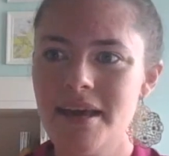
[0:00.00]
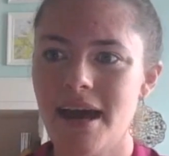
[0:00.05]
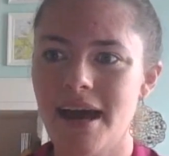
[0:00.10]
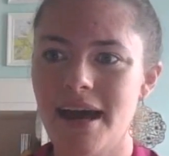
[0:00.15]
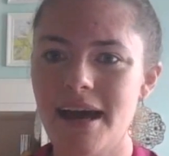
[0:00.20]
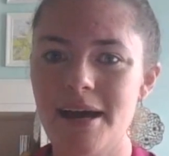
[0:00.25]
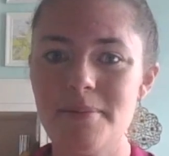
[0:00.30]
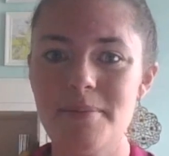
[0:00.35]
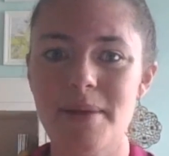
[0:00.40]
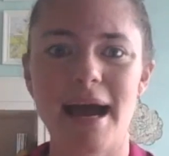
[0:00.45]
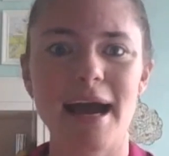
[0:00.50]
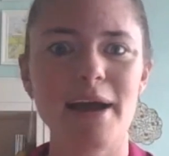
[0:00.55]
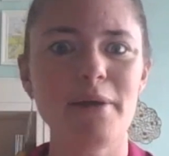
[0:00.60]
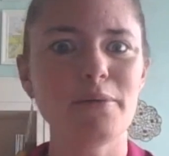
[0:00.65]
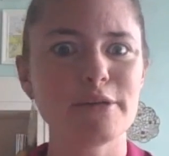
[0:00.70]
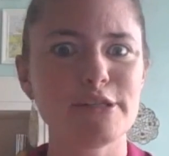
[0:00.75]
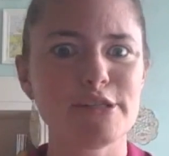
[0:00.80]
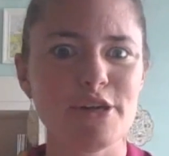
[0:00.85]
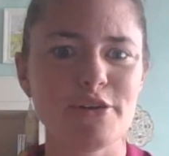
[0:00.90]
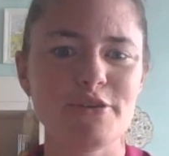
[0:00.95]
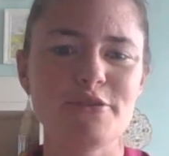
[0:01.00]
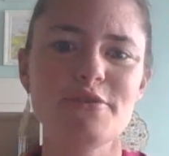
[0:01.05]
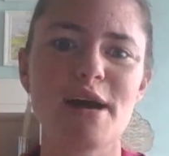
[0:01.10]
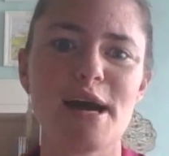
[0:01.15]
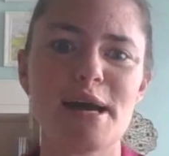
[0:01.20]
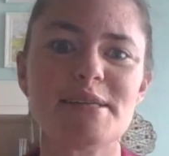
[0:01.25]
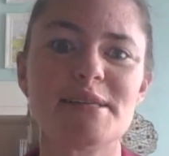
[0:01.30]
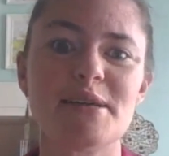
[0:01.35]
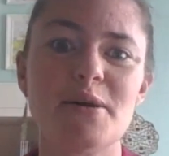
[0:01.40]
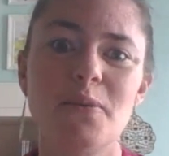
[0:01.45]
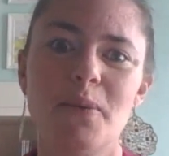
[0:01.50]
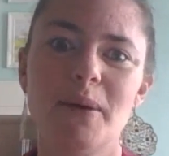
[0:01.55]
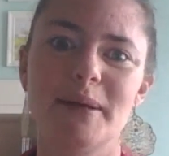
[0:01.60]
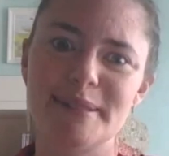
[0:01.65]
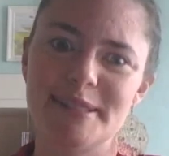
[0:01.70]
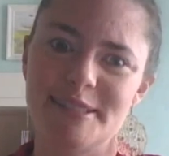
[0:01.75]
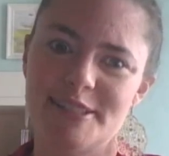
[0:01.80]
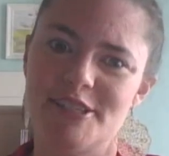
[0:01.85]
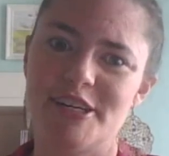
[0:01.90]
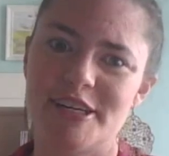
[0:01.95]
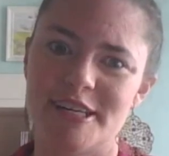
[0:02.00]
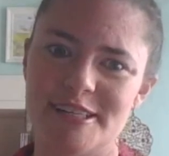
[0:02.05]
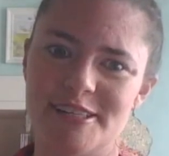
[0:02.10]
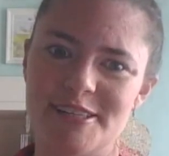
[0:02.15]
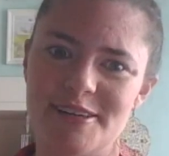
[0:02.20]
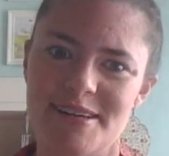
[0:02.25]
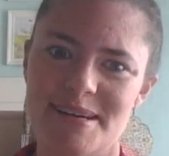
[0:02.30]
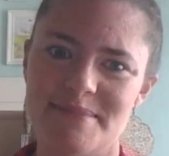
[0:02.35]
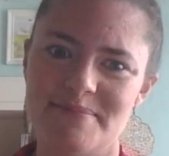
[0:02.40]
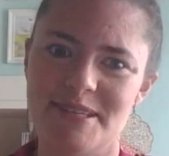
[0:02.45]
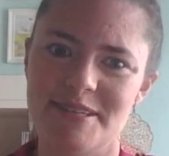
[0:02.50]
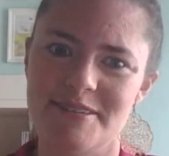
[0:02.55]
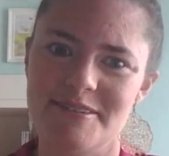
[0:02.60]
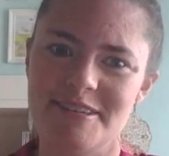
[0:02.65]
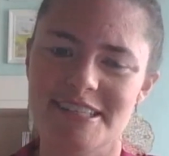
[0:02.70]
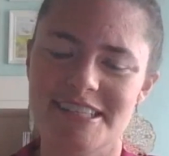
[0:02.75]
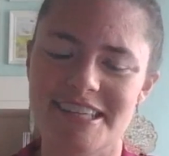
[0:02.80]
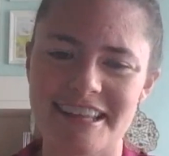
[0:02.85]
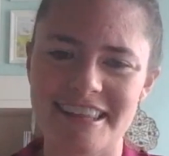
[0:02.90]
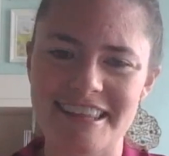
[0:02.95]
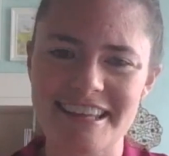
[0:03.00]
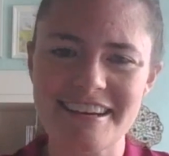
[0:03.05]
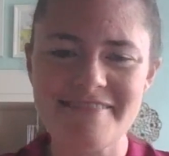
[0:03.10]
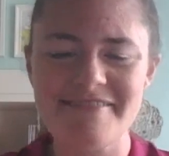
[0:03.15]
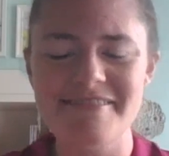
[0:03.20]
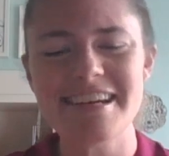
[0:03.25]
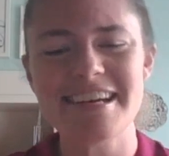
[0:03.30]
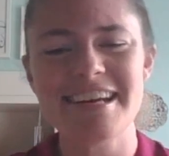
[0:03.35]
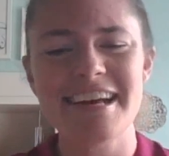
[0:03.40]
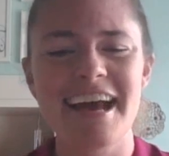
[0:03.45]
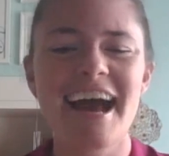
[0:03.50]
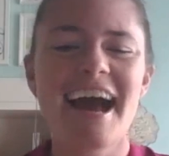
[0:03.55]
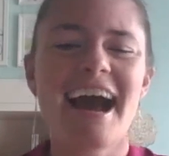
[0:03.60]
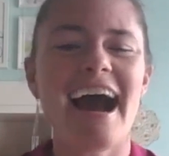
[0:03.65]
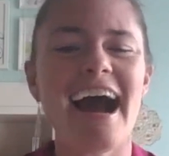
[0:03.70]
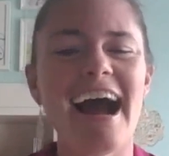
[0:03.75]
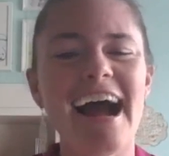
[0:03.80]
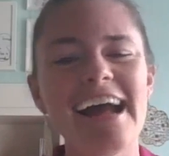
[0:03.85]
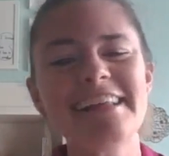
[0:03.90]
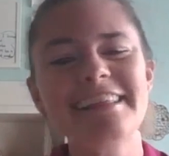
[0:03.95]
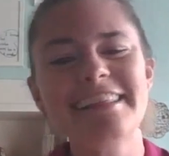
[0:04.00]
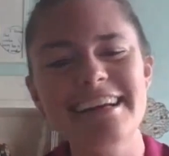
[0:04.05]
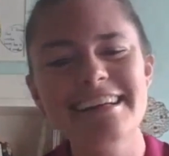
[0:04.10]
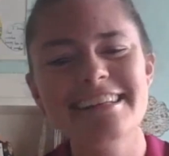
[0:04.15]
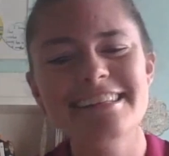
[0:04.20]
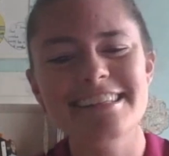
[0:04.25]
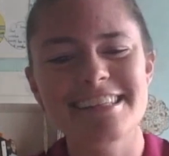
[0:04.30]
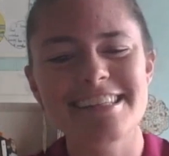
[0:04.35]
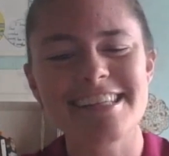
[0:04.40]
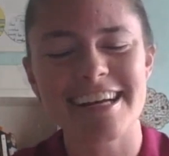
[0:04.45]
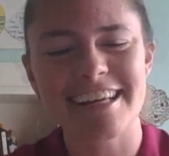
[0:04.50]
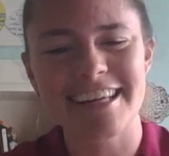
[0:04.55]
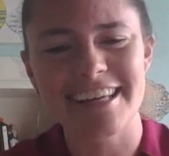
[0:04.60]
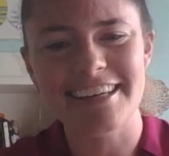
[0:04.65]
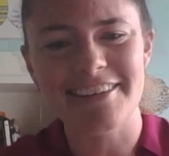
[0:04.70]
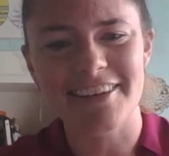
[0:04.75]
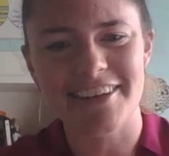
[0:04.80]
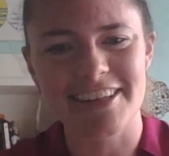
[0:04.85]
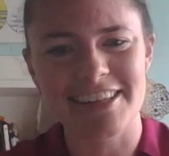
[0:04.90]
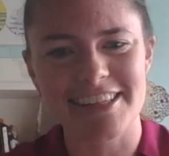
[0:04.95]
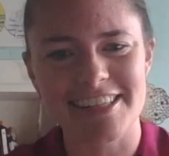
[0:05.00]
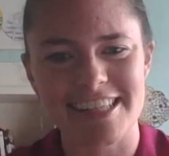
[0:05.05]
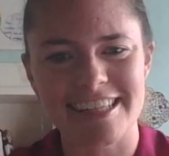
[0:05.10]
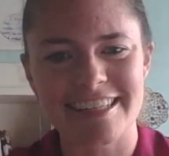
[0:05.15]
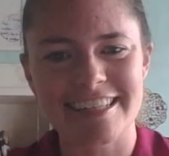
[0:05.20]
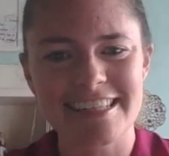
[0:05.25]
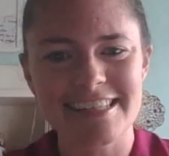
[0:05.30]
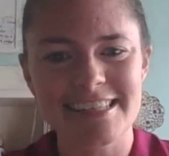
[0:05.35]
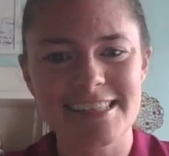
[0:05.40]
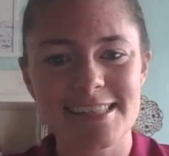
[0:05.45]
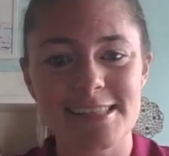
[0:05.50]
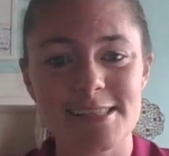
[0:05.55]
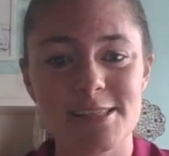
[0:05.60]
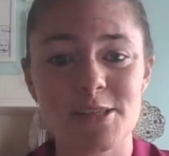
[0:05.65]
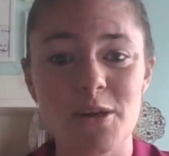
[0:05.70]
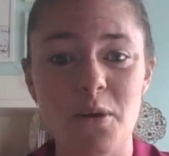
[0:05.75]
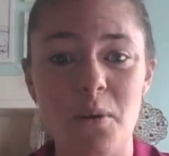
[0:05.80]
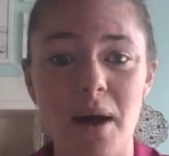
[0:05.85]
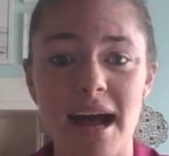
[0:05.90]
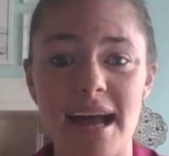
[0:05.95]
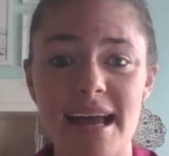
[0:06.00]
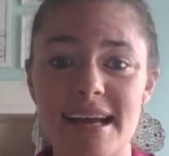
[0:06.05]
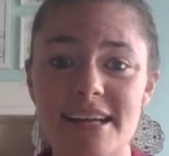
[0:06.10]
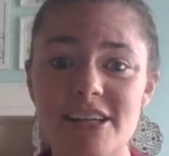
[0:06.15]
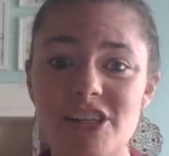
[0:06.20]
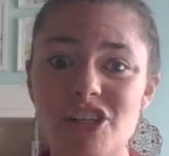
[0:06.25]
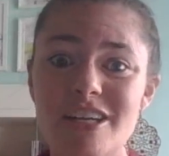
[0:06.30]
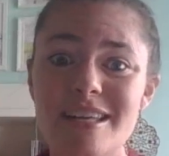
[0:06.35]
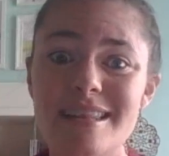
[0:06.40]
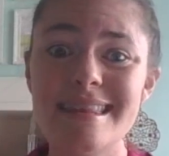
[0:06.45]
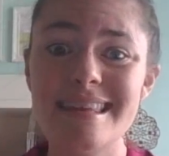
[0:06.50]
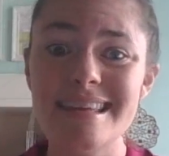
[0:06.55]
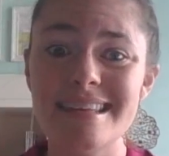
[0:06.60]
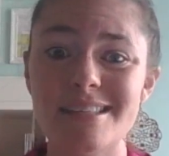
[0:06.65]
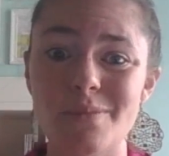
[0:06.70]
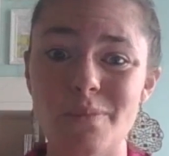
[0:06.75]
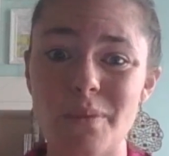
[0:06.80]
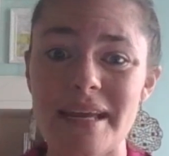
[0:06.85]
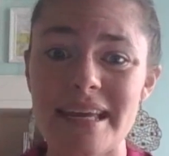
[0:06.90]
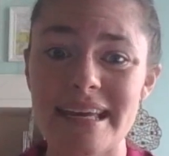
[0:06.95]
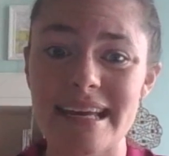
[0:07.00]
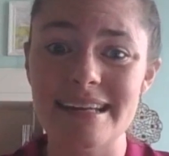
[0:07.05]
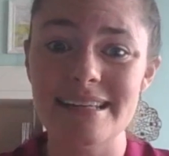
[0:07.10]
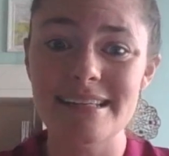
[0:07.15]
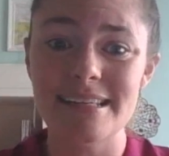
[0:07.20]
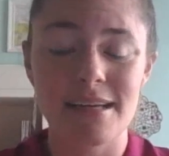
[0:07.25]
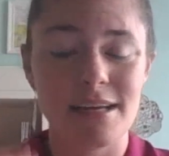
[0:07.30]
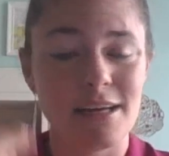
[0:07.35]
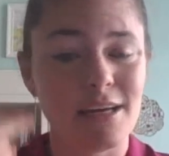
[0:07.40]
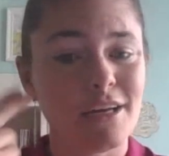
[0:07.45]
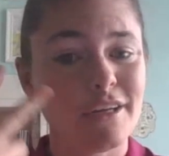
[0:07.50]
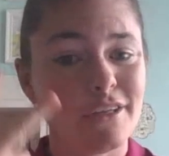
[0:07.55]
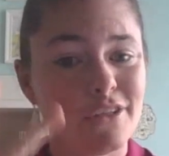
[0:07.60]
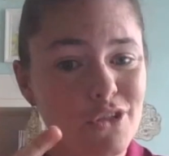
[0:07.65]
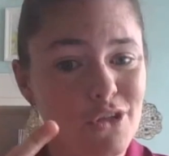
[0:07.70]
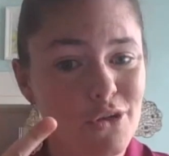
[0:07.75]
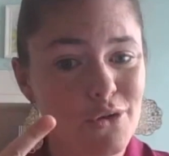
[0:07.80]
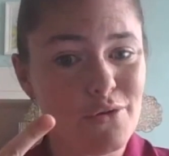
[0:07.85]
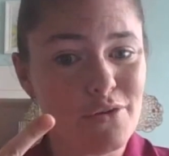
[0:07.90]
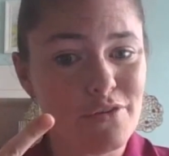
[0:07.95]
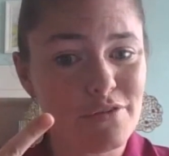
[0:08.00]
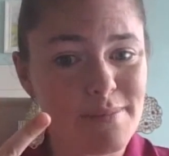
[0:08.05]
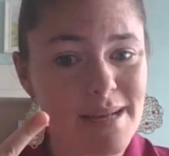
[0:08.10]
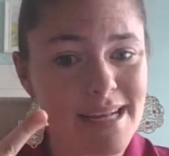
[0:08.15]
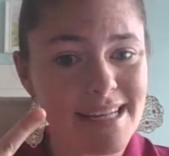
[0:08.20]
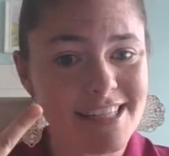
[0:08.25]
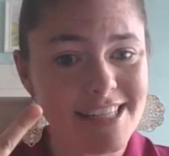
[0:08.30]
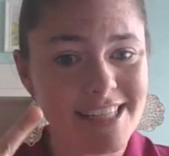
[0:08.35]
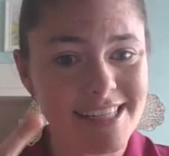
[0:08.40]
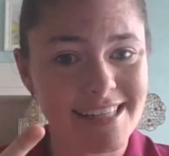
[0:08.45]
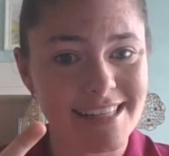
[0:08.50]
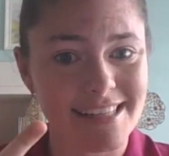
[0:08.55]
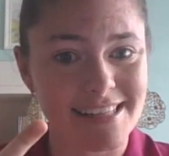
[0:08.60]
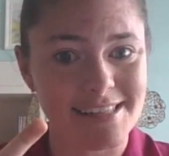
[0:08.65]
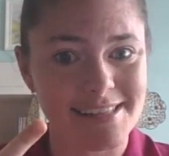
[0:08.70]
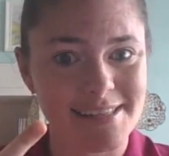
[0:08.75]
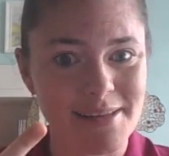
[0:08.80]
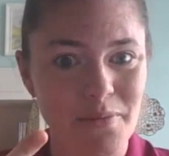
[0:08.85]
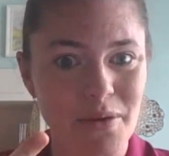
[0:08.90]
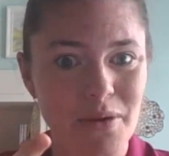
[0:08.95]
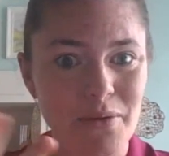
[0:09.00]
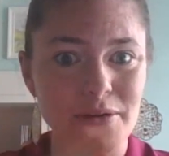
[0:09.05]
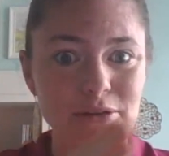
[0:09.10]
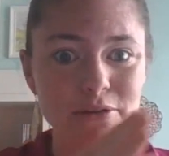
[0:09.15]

I will show you guys what the chickens are up to, because I think I like to check in on the chickens. So I actually, this weekend, 2 of my chickens that we were